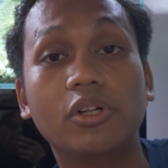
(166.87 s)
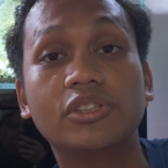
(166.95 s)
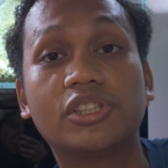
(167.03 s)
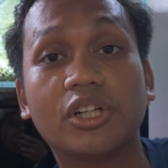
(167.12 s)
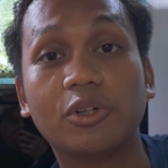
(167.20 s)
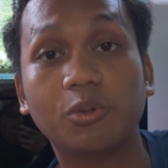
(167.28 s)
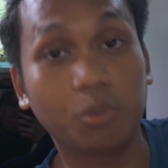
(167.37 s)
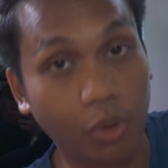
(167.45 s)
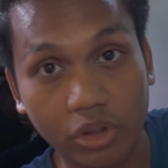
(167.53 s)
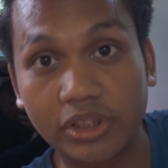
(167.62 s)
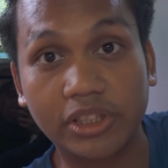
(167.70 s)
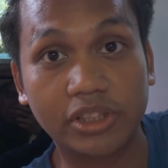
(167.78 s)
on to
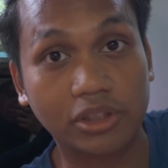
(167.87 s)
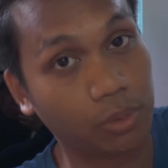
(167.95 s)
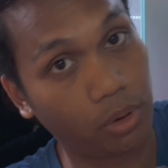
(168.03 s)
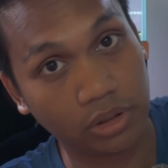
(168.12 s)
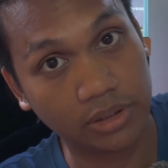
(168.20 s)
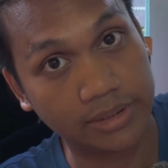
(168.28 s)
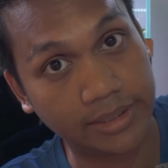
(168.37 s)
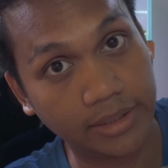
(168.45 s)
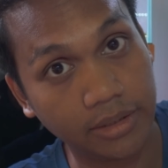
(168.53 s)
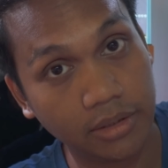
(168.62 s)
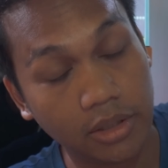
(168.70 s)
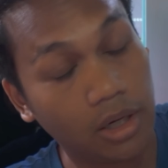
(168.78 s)
water
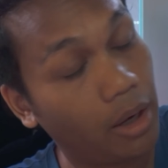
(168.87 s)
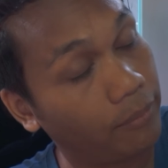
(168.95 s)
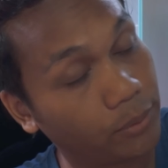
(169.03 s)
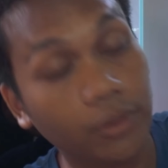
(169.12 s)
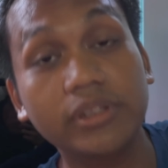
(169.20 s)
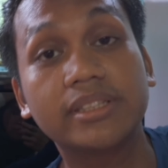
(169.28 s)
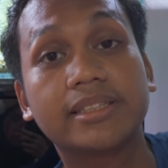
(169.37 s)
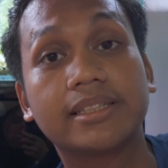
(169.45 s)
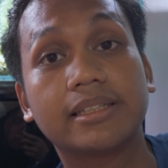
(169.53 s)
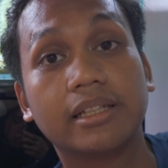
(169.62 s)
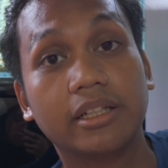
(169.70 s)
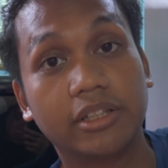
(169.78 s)
quality. Of
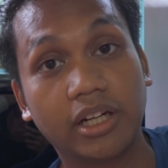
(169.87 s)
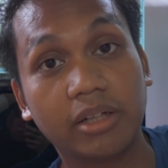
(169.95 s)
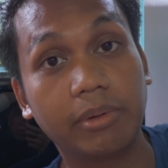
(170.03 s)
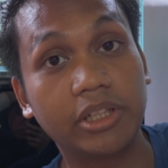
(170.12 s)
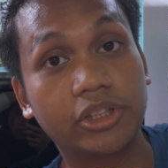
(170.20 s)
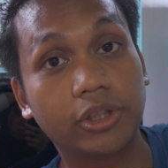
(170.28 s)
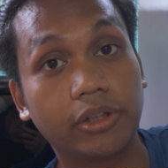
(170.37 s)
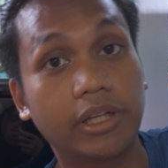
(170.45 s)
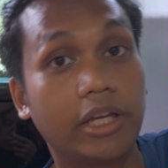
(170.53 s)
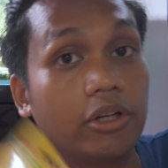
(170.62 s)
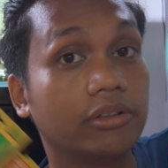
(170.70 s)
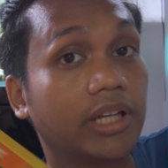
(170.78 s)
course, gotta make sure
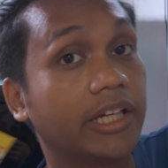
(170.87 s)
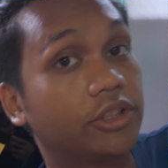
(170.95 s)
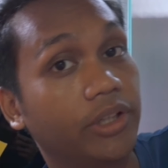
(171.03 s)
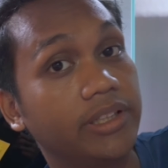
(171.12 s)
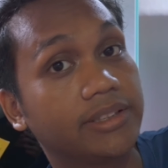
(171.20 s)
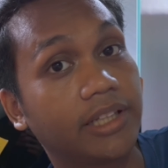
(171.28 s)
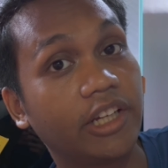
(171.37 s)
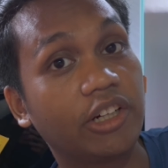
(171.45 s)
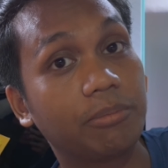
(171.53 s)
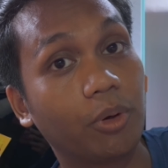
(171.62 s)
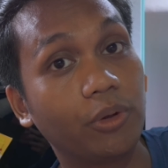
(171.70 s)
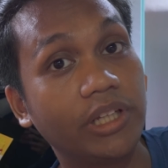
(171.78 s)
that your nitrates and
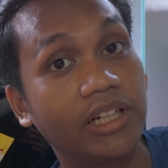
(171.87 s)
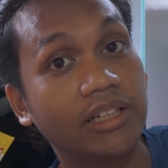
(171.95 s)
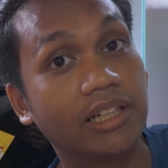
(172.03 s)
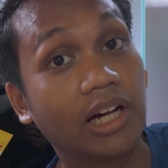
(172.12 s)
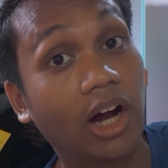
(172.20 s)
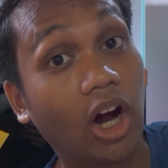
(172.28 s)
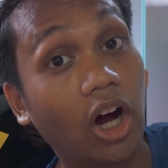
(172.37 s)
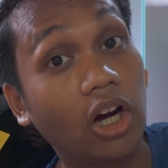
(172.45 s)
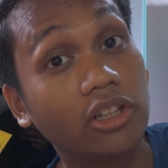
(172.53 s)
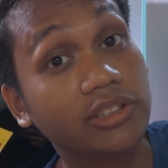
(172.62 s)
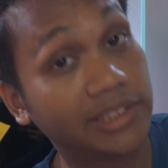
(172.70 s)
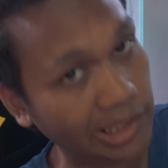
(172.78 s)
your ammonia
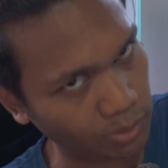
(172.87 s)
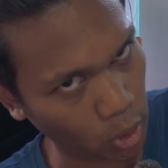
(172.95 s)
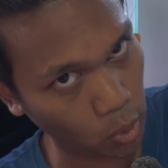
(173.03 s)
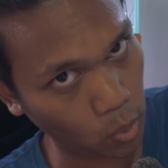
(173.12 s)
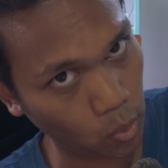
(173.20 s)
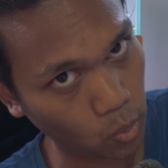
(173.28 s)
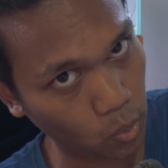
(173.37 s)
are 0.